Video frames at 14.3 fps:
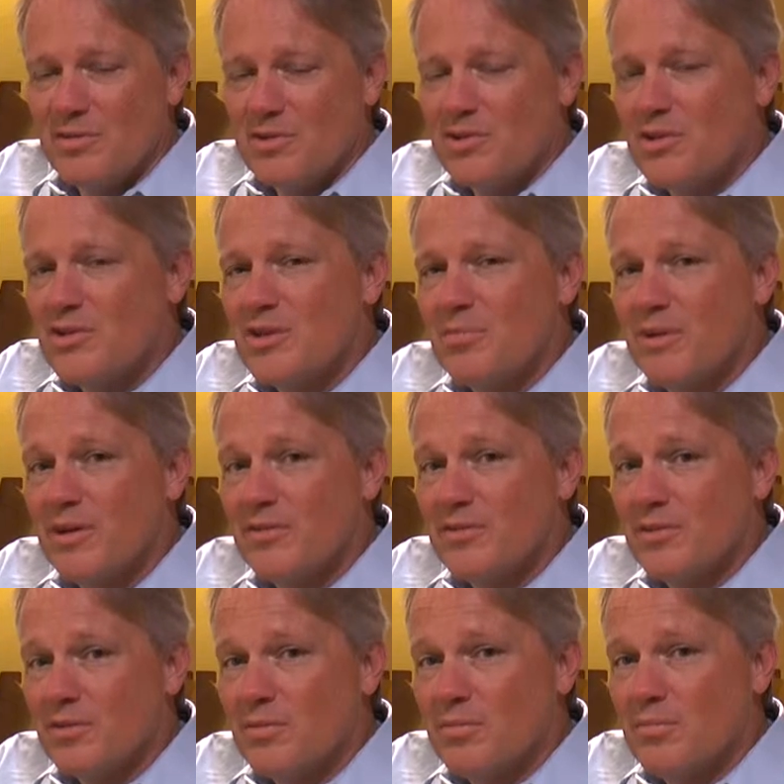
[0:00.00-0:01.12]
Church a place
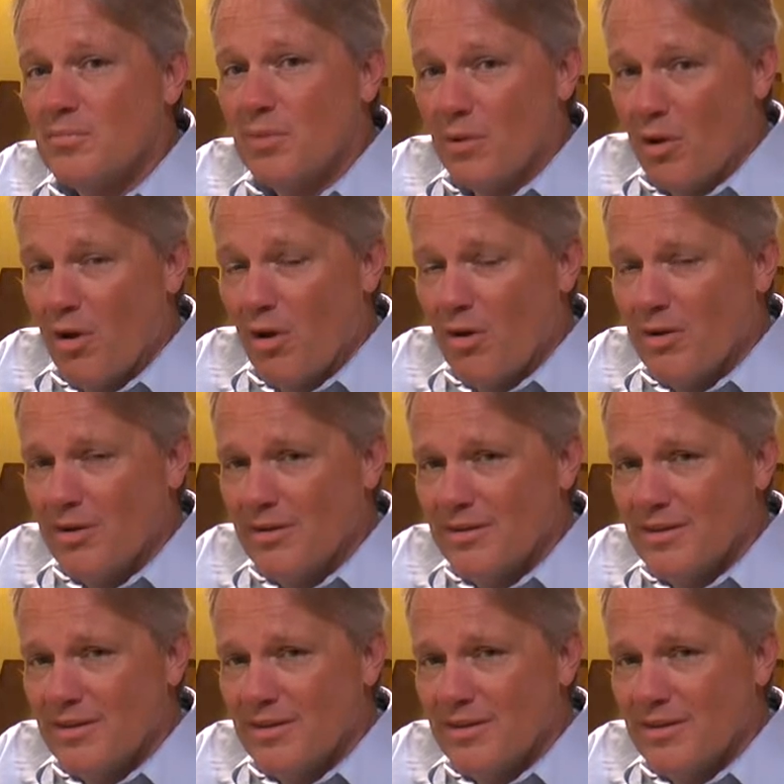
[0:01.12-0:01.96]
to belong,